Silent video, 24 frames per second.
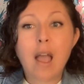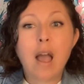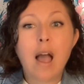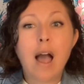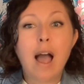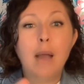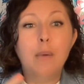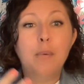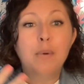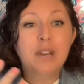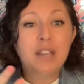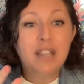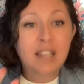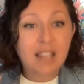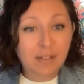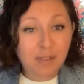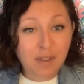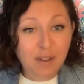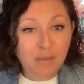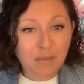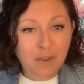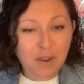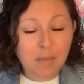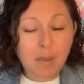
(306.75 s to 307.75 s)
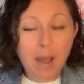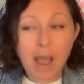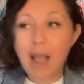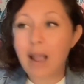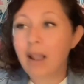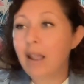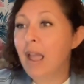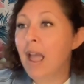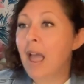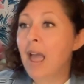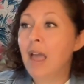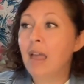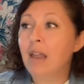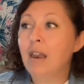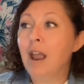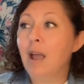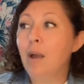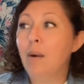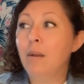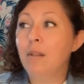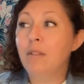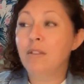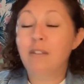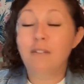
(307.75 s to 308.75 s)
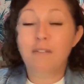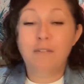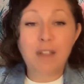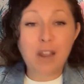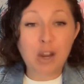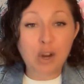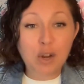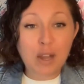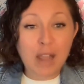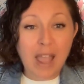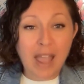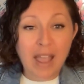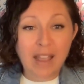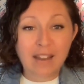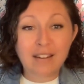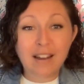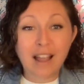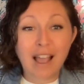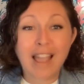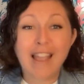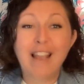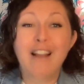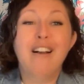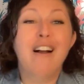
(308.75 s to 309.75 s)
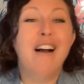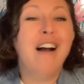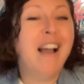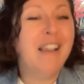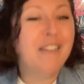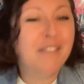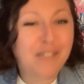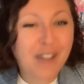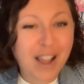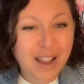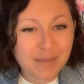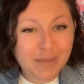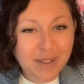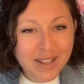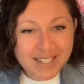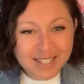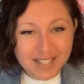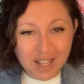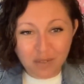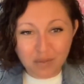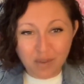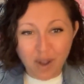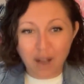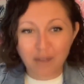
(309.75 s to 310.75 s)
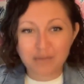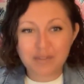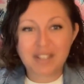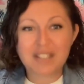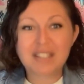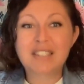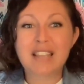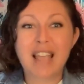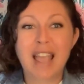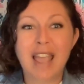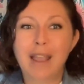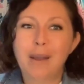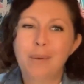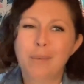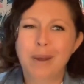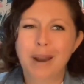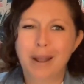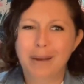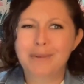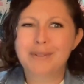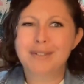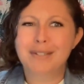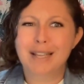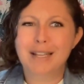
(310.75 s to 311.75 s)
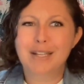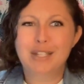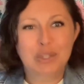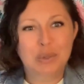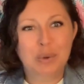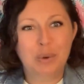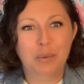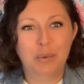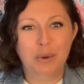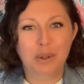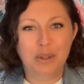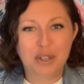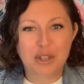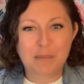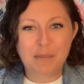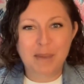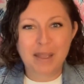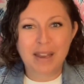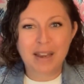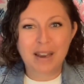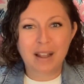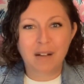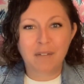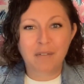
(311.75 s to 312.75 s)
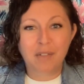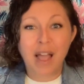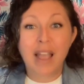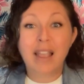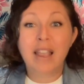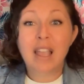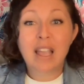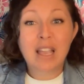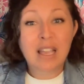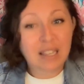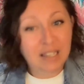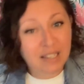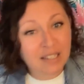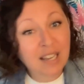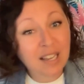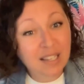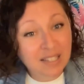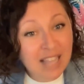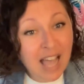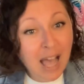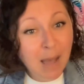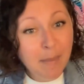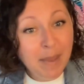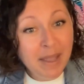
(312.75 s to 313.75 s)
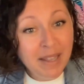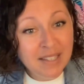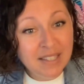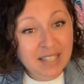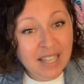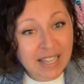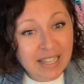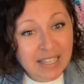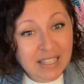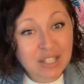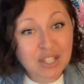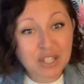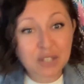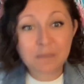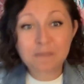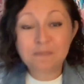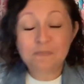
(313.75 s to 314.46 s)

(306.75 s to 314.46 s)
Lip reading: I would give it feedback, and at the very end, I find myself often saying what I would say to a real human of like, "Does that make sense?"